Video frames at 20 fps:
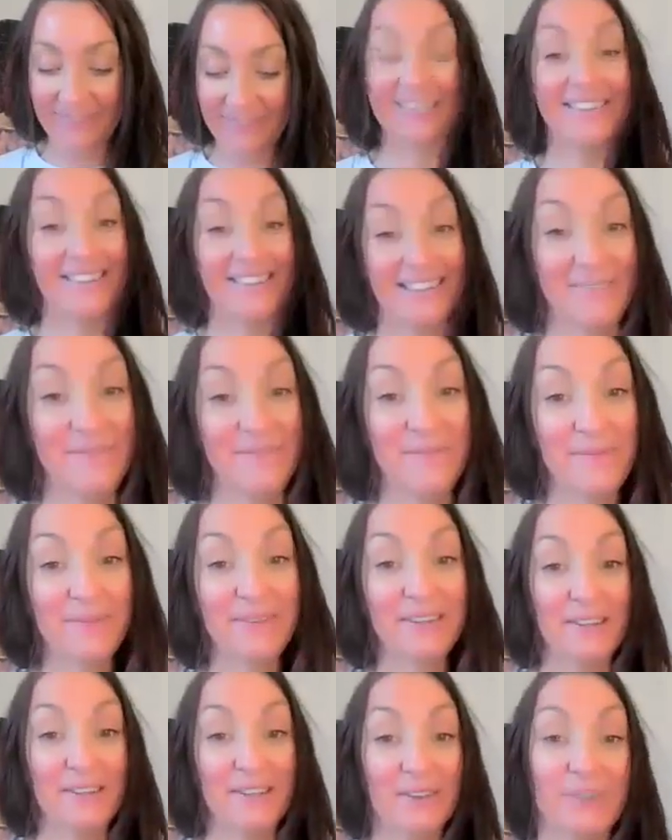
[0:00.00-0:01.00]
Listen,
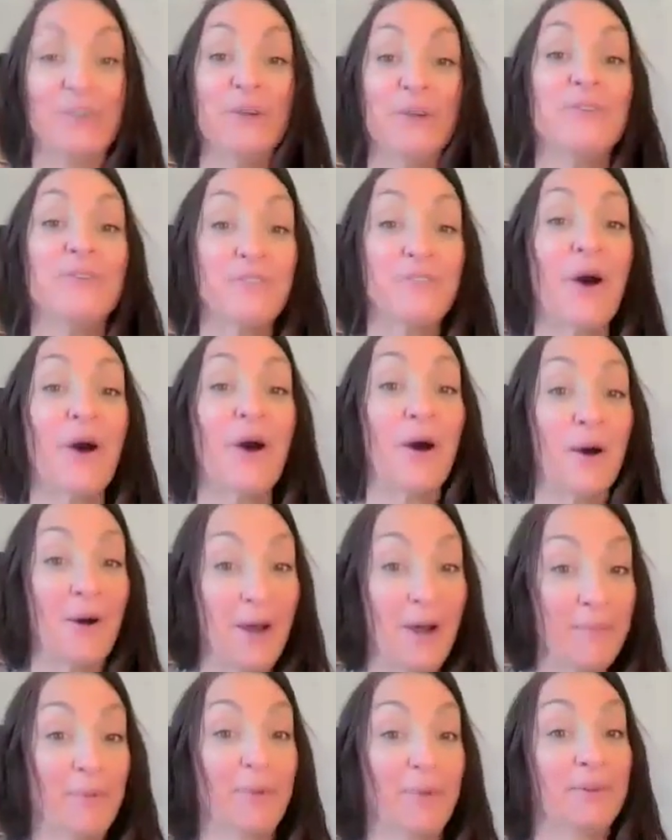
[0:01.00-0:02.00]
you saw
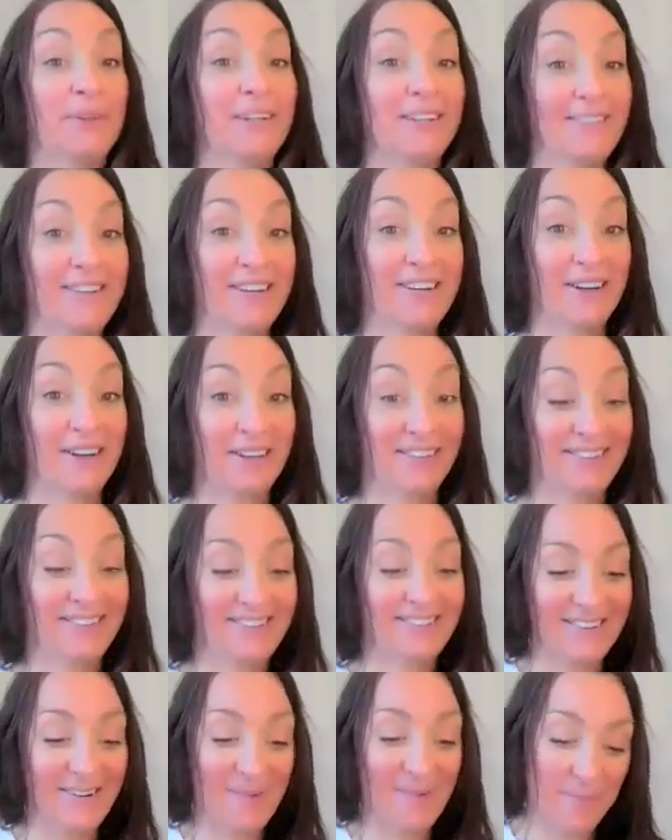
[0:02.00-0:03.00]
I pulled these
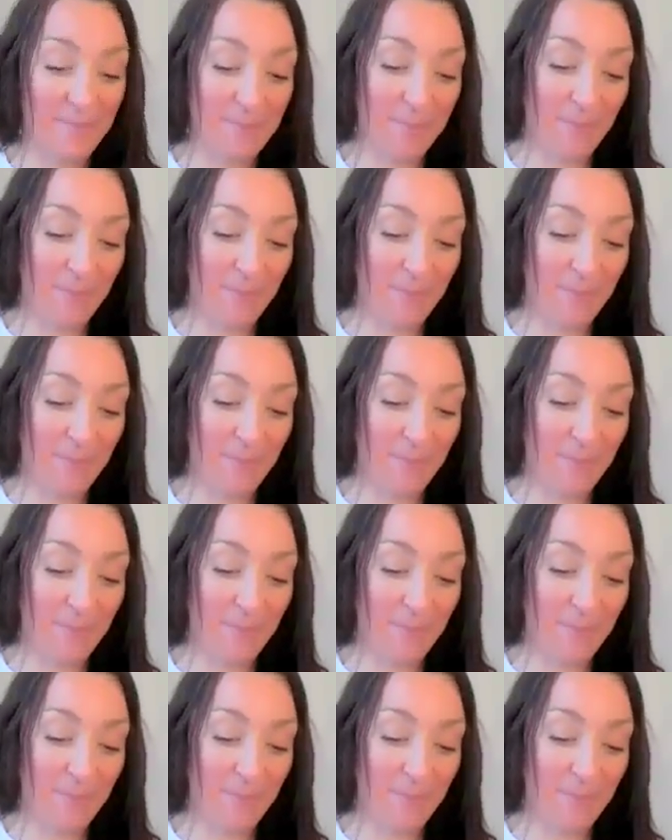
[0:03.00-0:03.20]
cards.